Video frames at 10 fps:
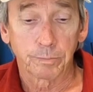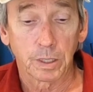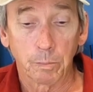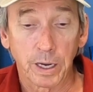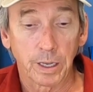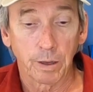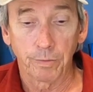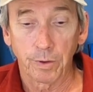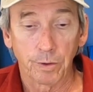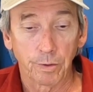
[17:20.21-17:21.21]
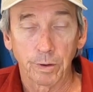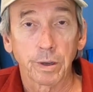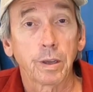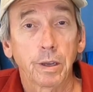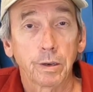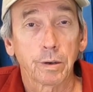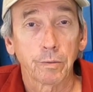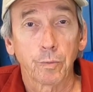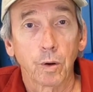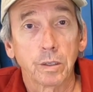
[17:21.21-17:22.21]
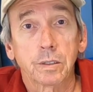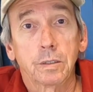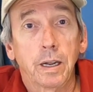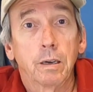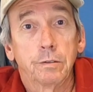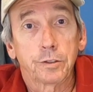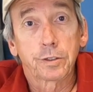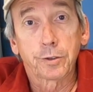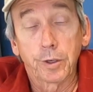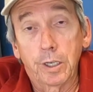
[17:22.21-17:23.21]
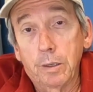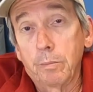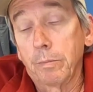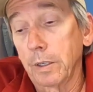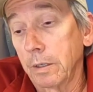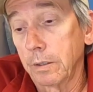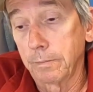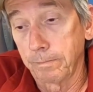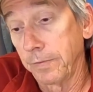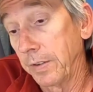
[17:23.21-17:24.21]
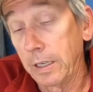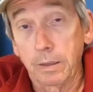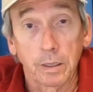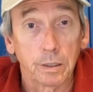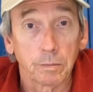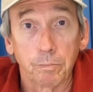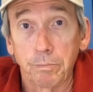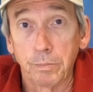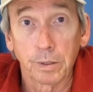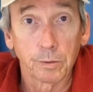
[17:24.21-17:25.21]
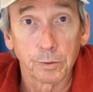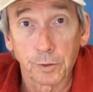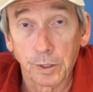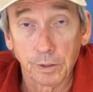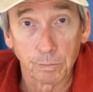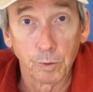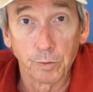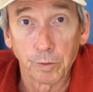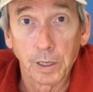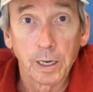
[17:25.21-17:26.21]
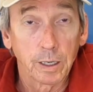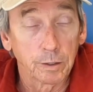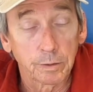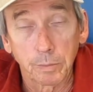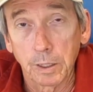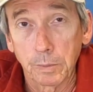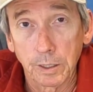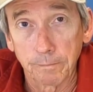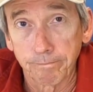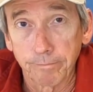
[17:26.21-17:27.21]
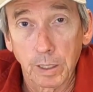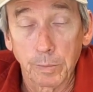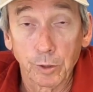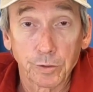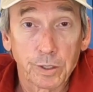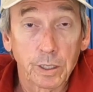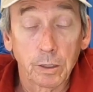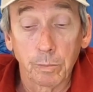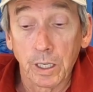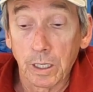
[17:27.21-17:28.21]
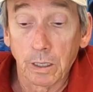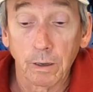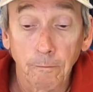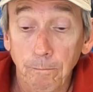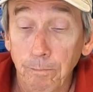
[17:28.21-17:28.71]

But it might give you a hint of what's downstream. If any of these big old trees move around, maybe you'll see them. And